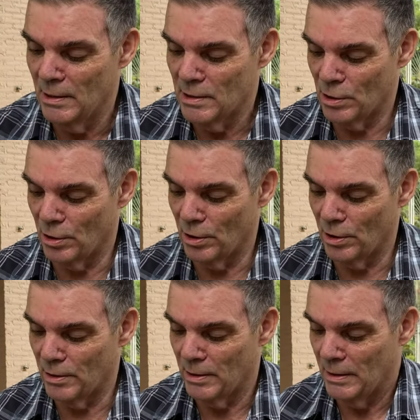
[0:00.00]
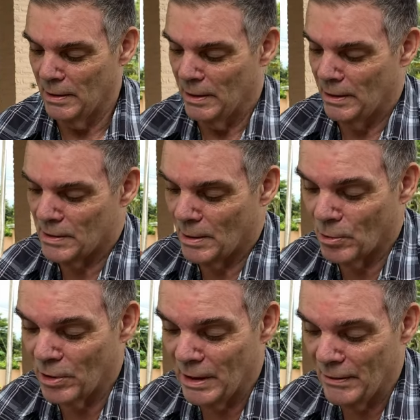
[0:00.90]
so I'm
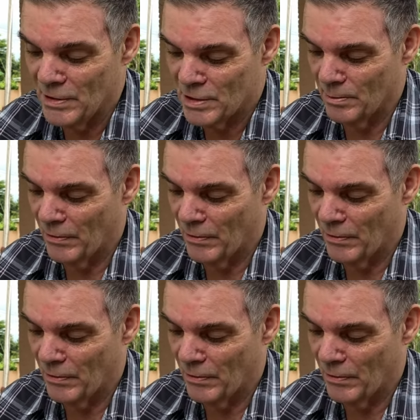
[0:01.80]
going to give you some